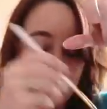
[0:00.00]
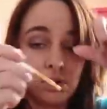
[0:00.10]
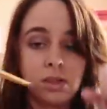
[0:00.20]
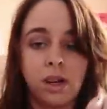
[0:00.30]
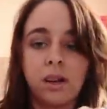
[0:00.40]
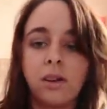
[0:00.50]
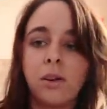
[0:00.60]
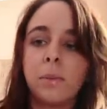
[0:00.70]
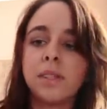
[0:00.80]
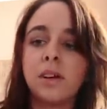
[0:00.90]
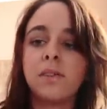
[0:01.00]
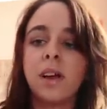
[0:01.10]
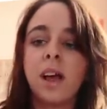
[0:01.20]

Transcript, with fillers: I just got it on myself.